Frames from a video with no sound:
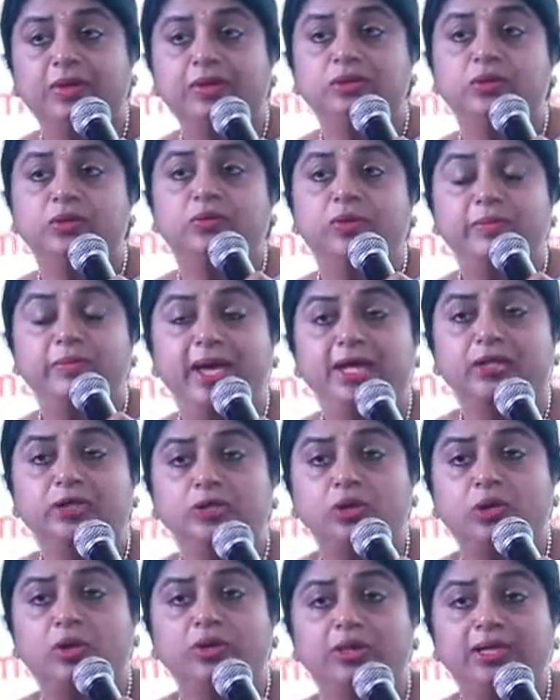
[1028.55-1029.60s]
so we make
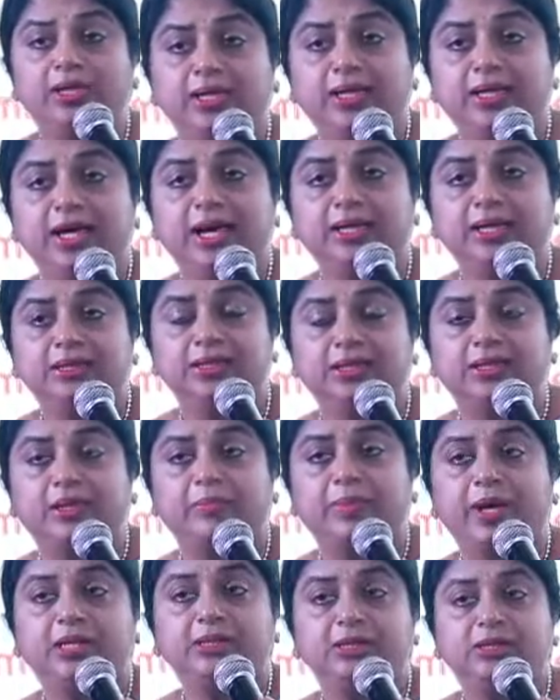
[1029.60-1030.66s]
sure that he has the
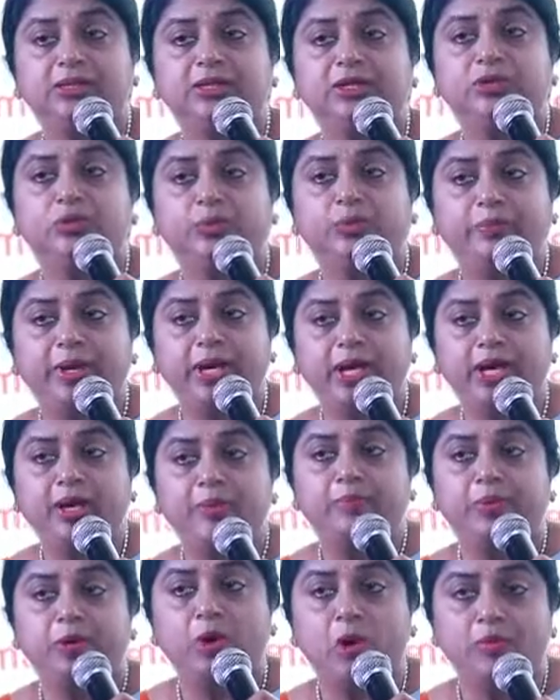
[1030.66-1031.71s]
capacity to
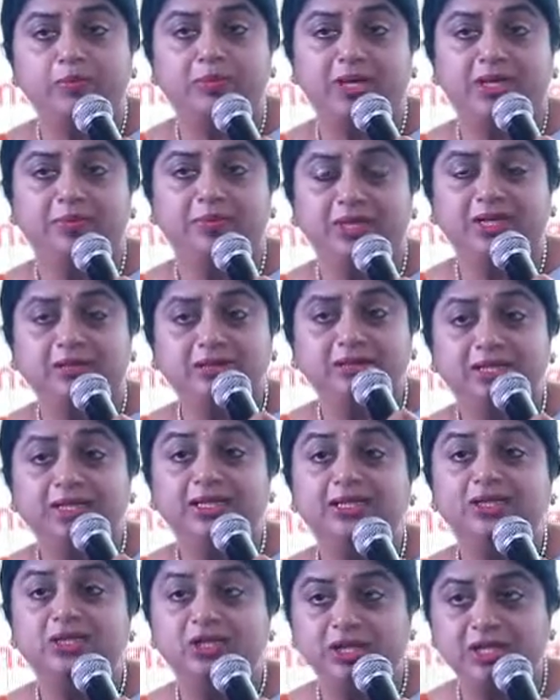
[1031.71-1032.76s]
pay promptly because in
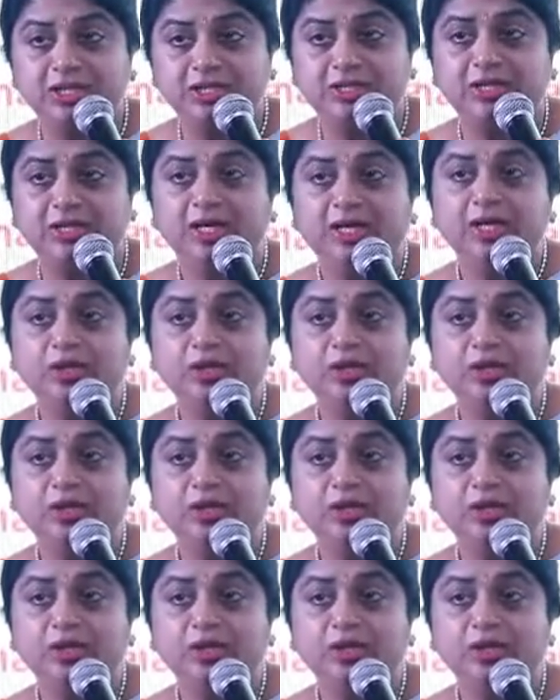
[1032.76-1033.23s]
a chit